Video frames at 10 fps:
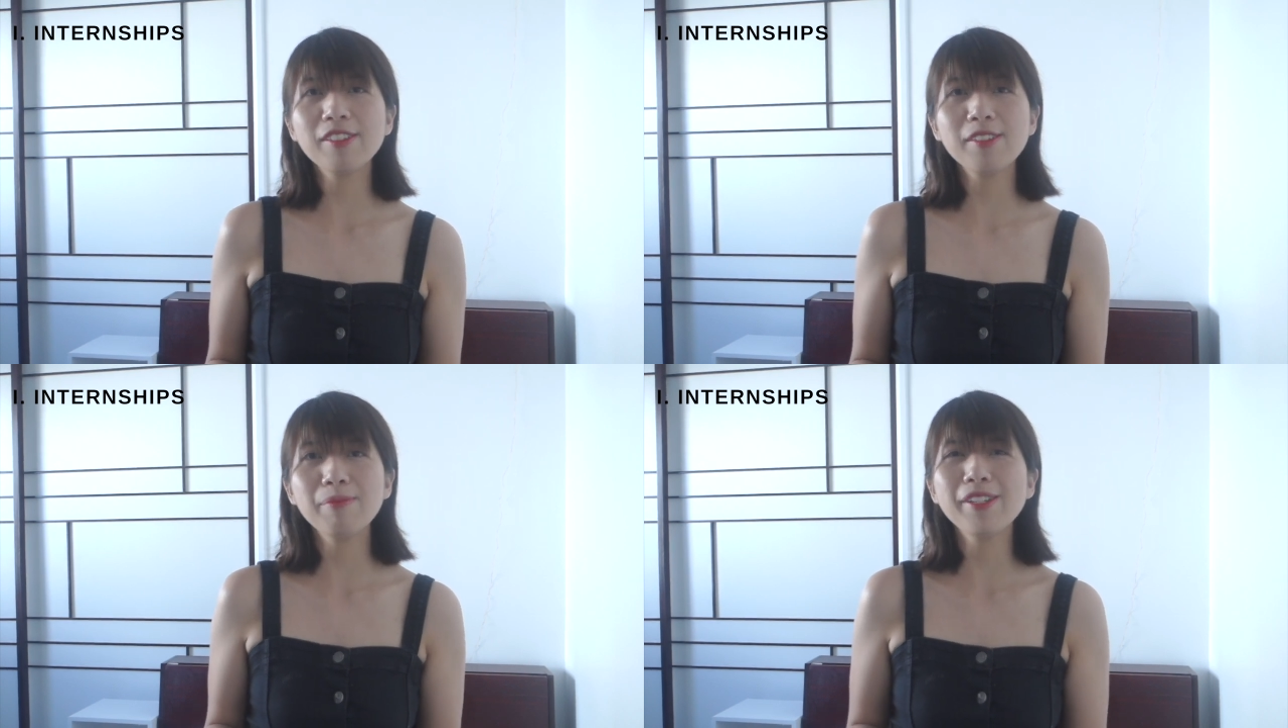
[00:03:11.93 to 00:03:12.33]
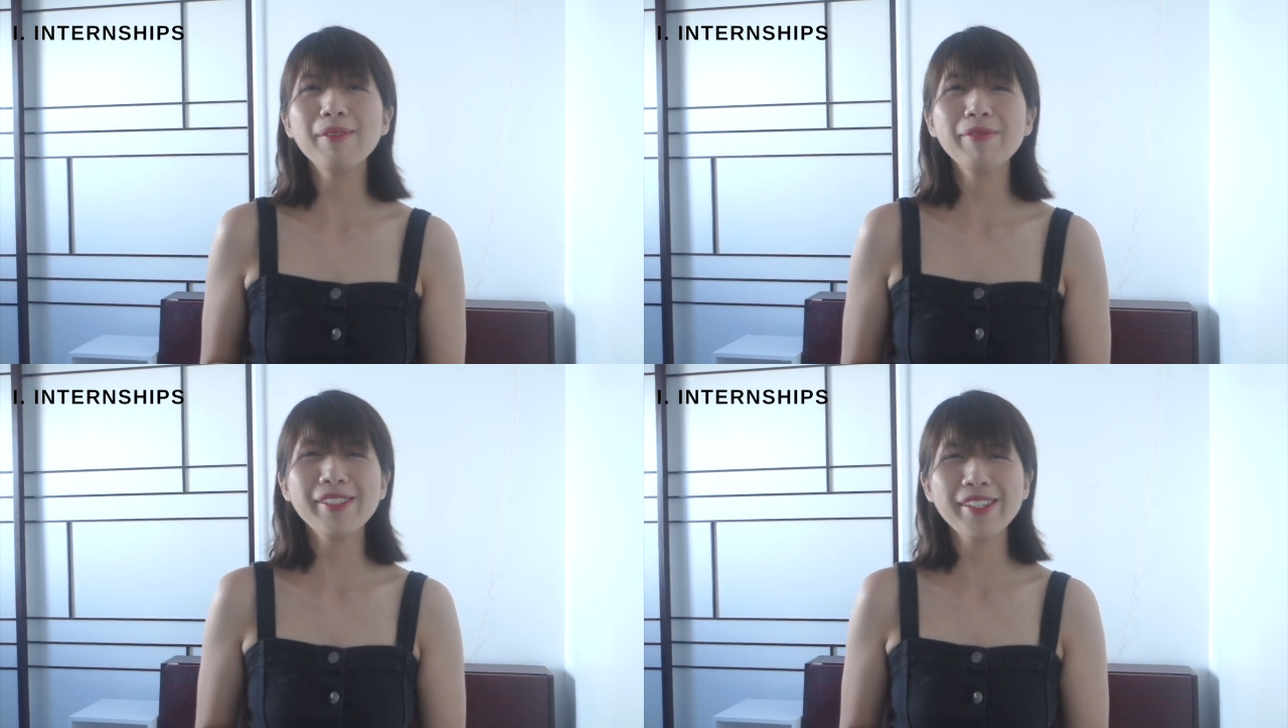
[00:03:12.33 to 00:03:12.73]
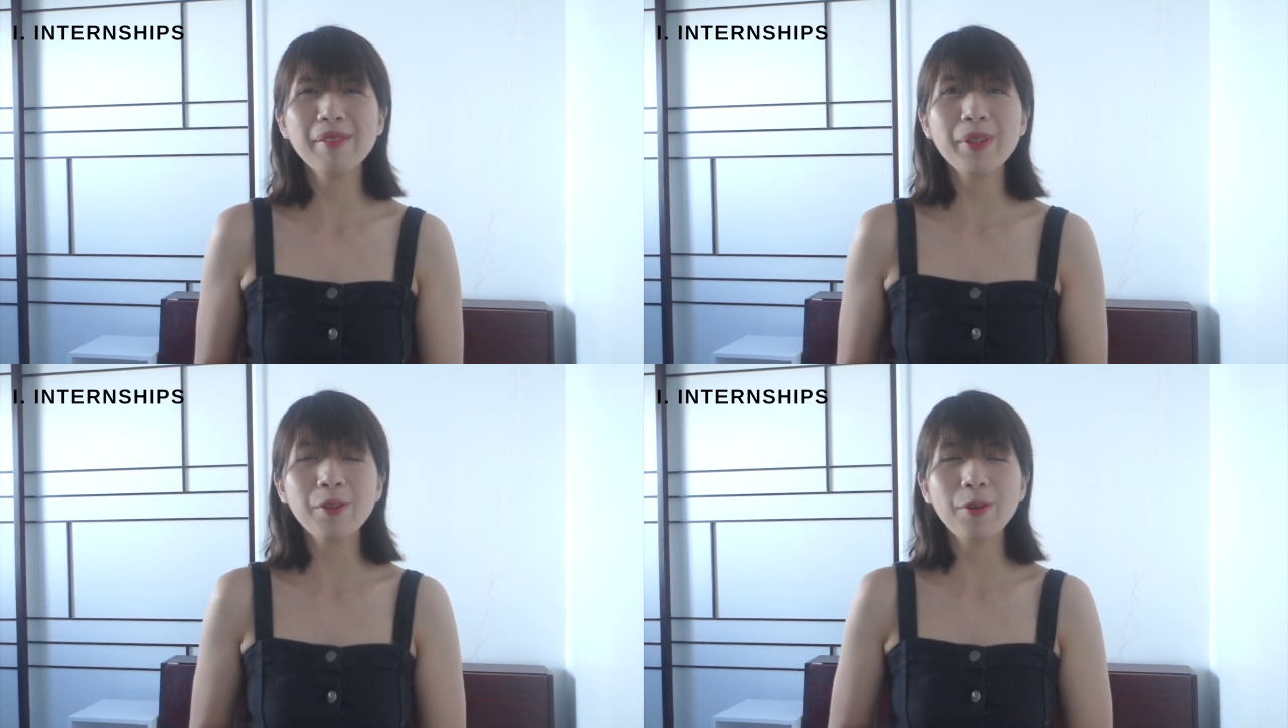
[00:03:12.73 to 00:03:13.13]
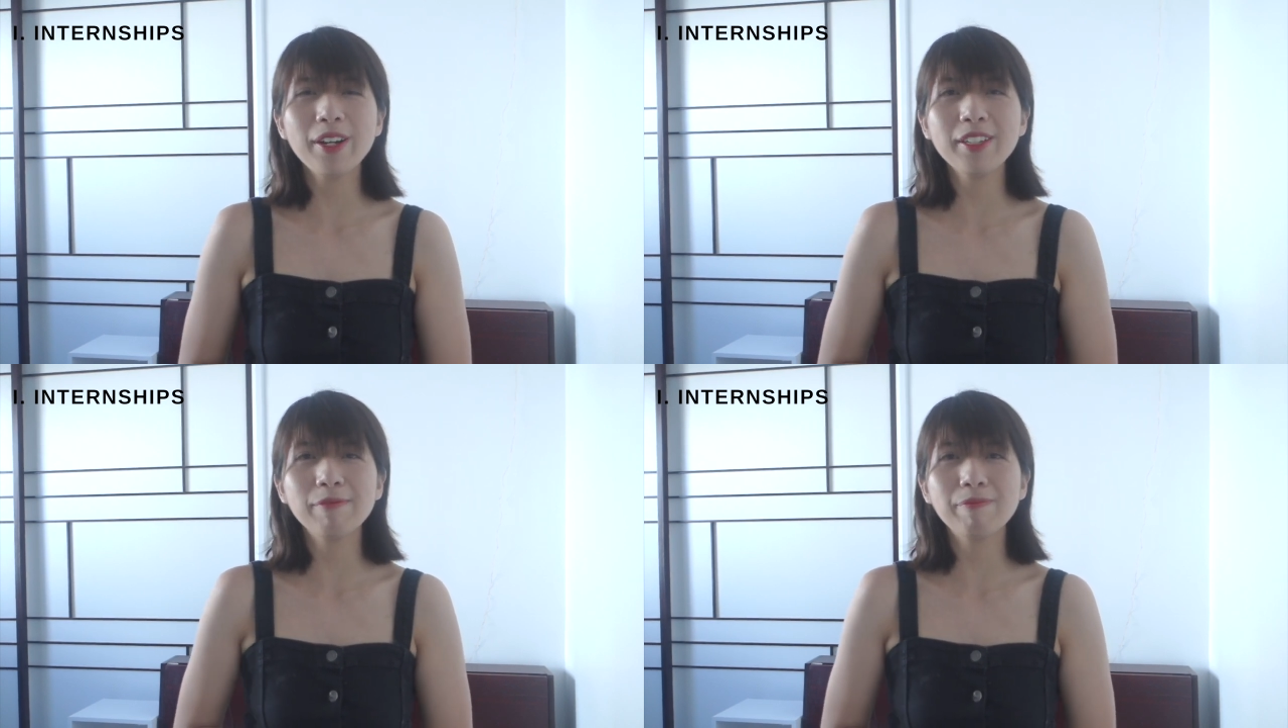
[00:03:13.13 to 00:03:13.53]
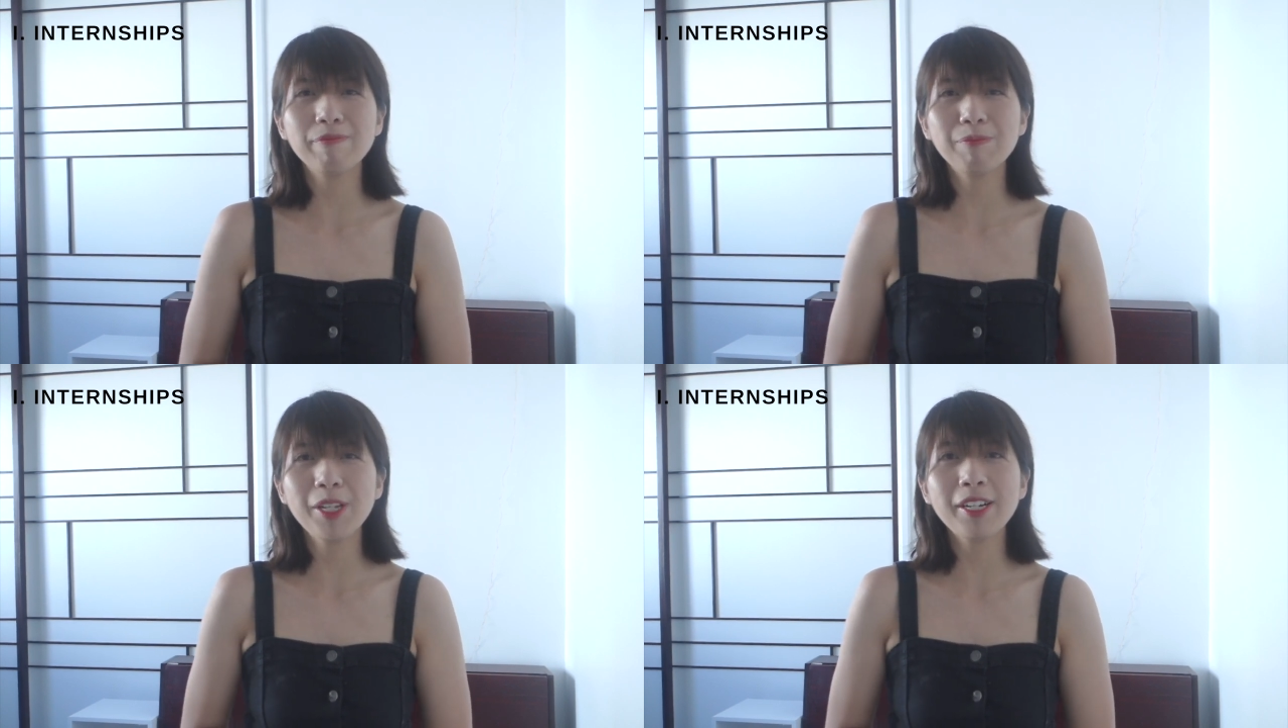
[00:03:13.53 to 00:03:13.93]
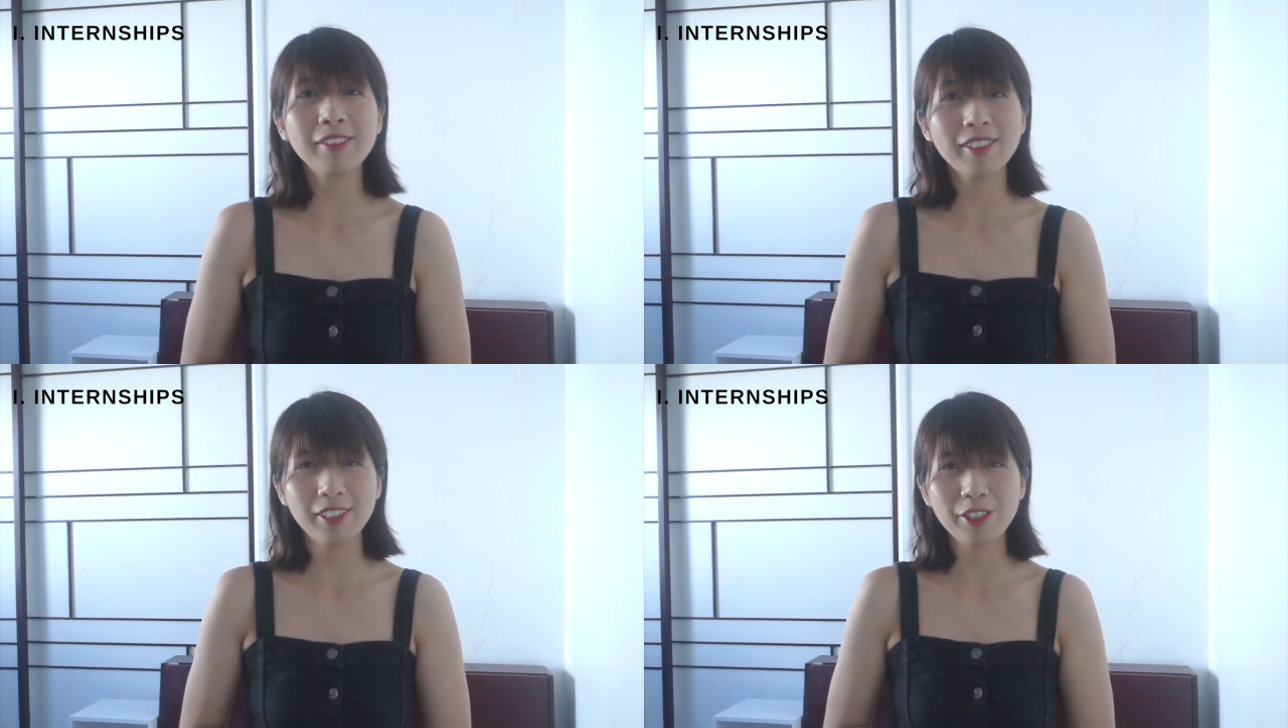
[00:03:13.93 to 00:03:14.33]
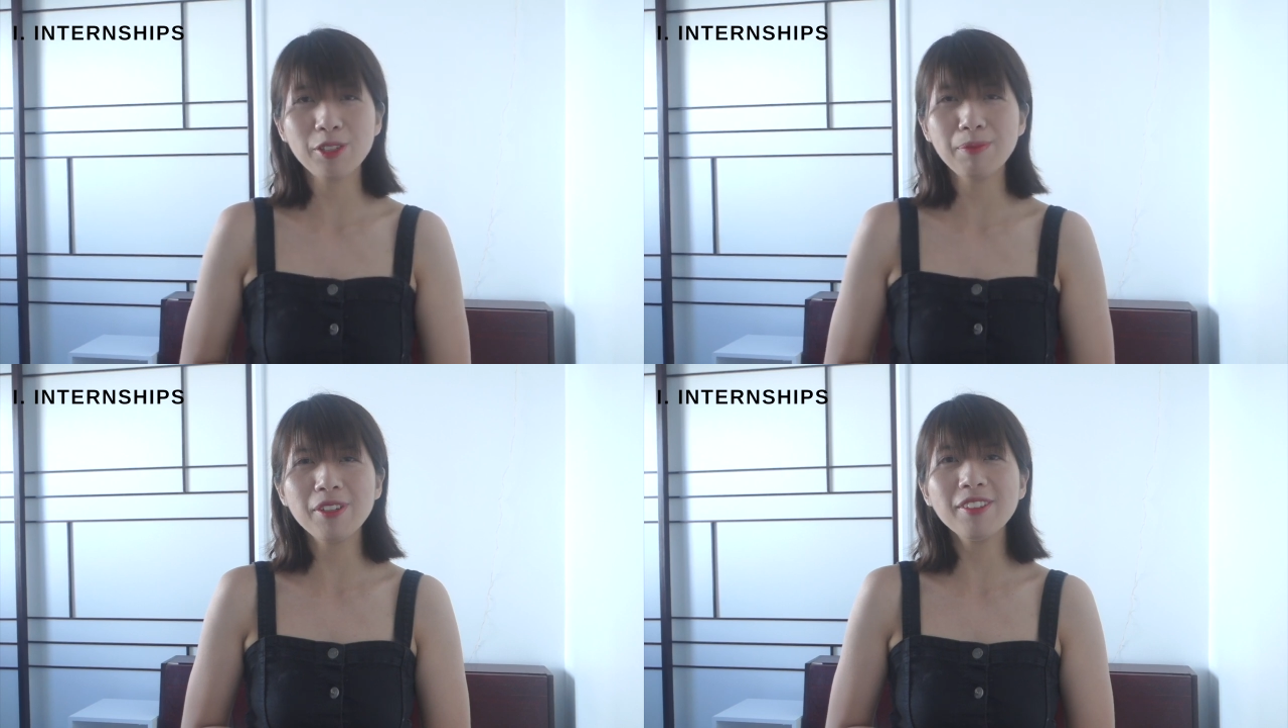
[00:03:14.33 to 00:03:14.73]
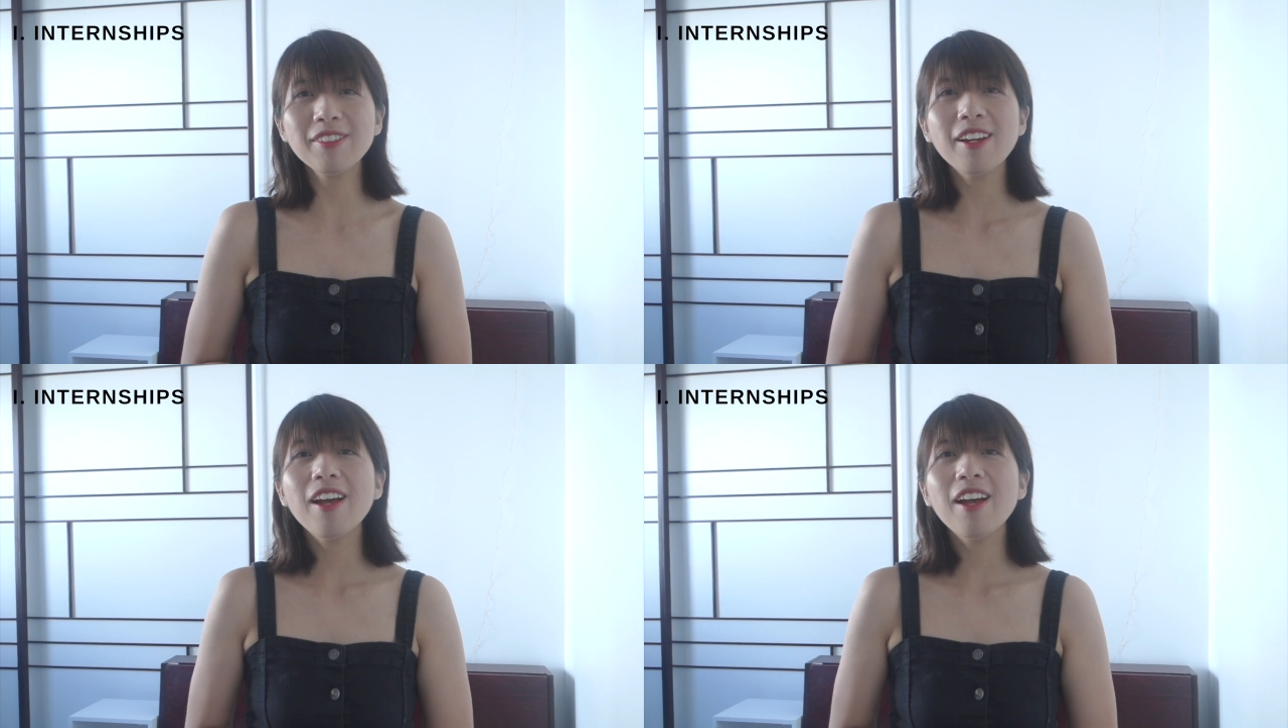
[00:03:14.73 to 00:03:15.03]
sometimes can be quite untouchable.